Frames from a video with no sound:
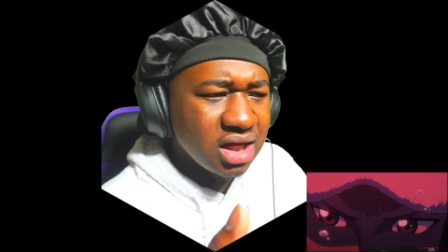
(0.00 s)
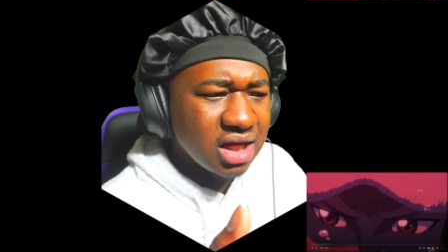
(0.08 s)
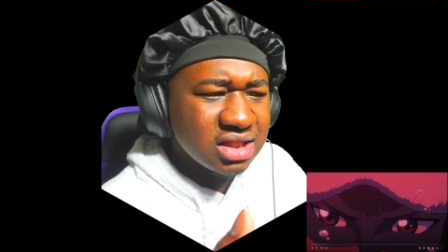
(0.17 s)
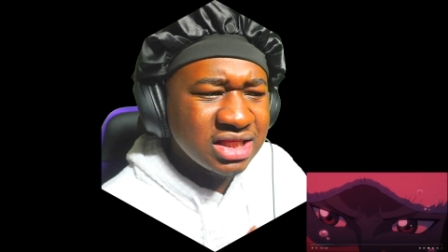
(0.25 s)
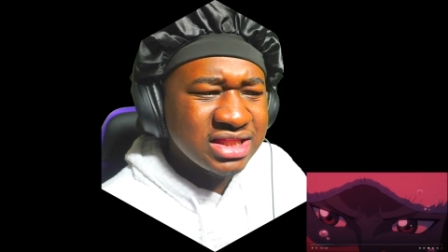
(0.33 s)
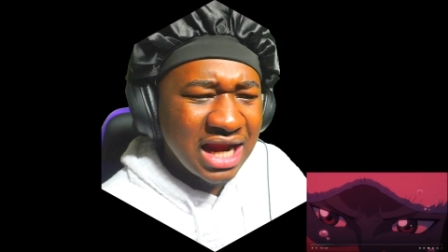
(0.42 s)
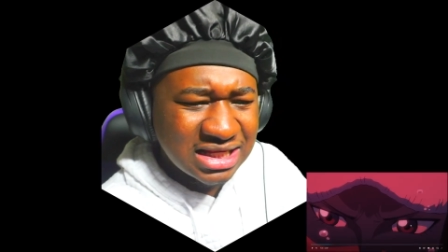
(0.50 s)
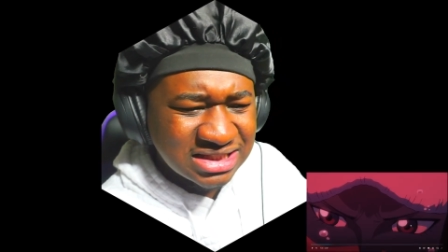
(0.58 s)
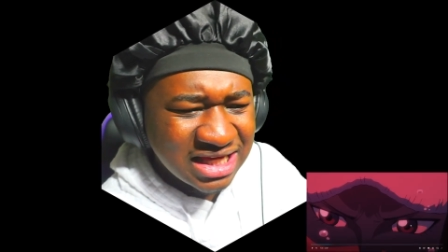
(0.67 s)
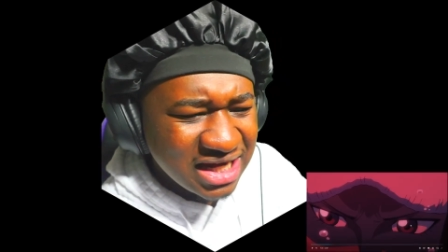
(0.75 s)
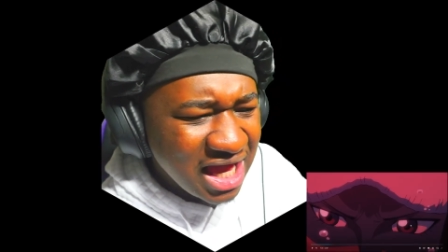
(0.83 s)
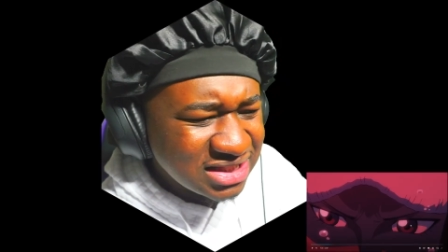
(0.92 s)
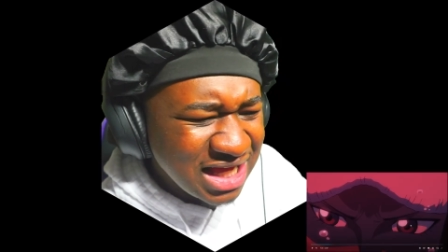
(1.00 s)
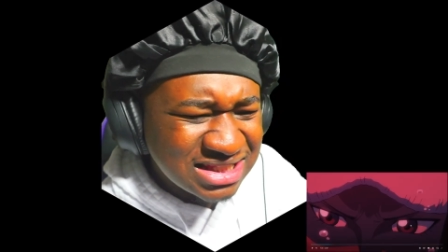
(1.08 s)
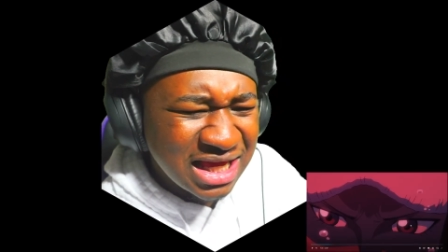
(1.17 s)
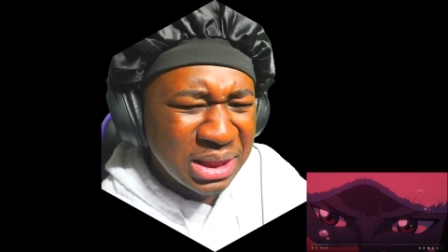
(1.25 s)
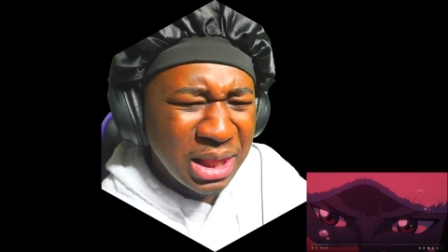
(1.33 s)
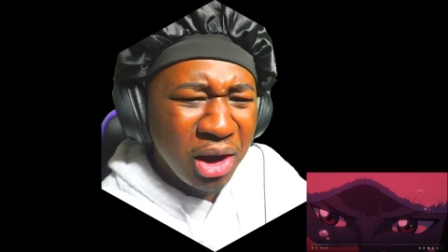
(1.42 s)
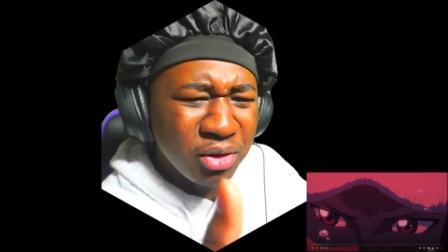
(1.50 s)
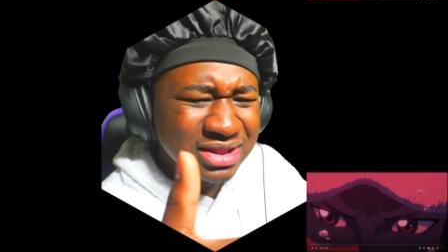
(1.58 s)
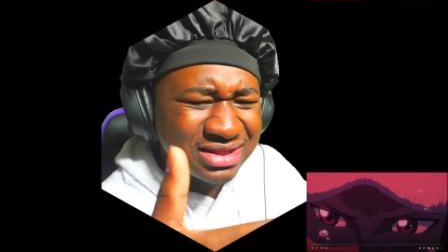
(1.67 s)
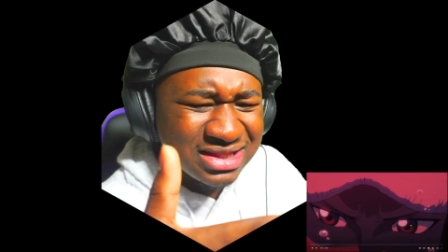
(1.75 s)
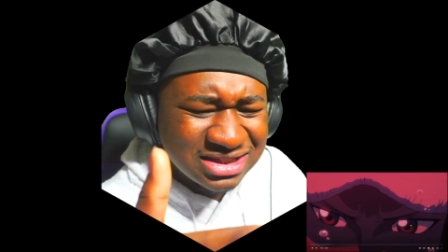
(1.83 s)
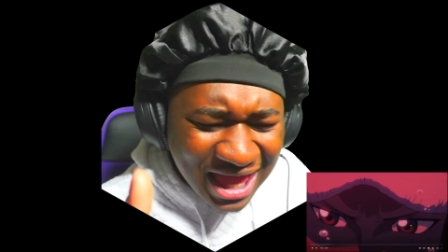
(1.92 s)
D did I say this? I said, Law,
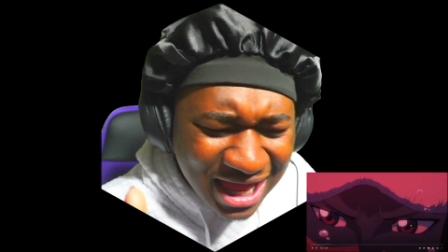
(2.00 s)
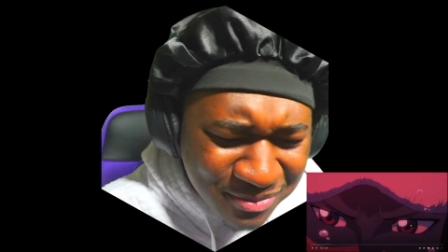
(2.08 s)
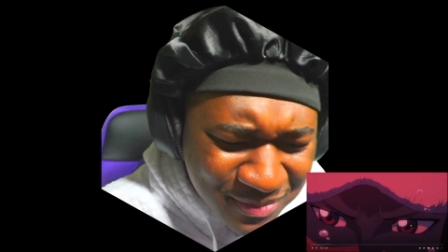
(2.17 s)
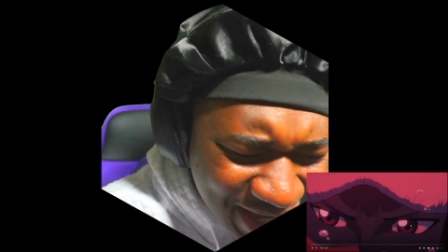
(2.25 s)
this anime.